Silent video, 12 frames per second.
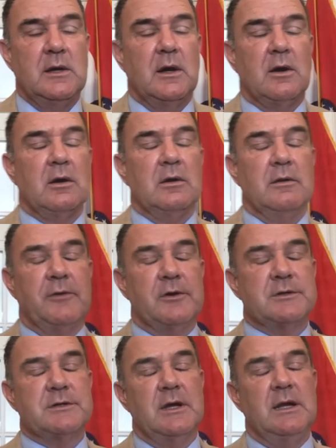her and the
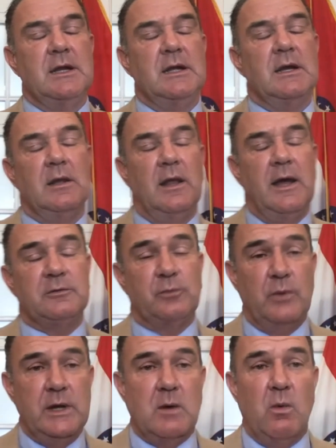First Lady last
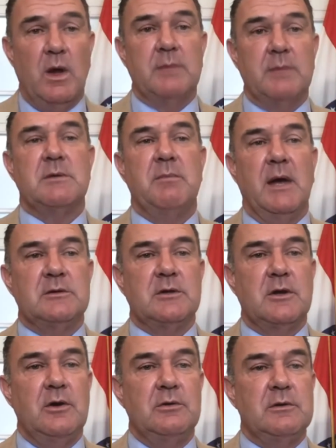week went up to
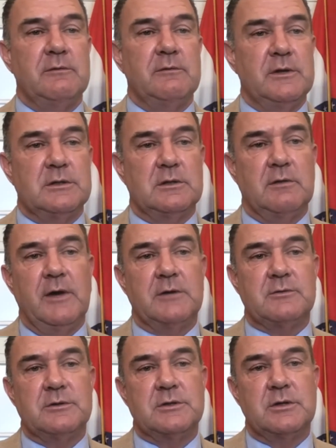Mexico to visit the
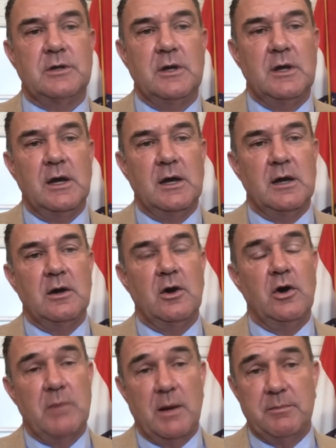veterans
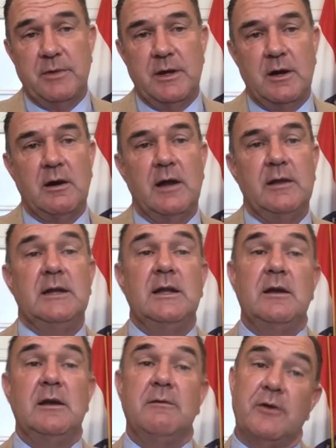home up there, and they did
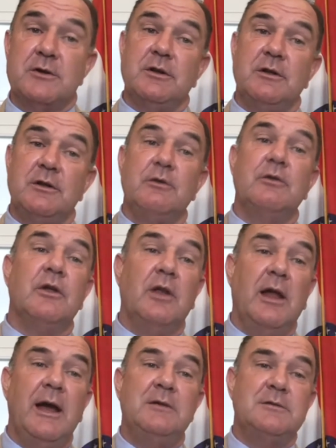it virtually through the
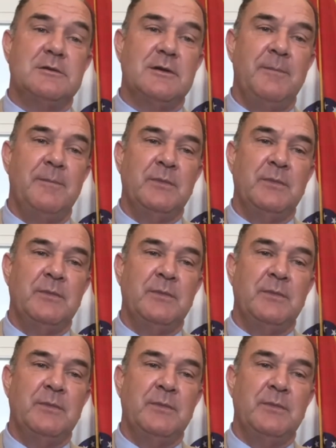glass.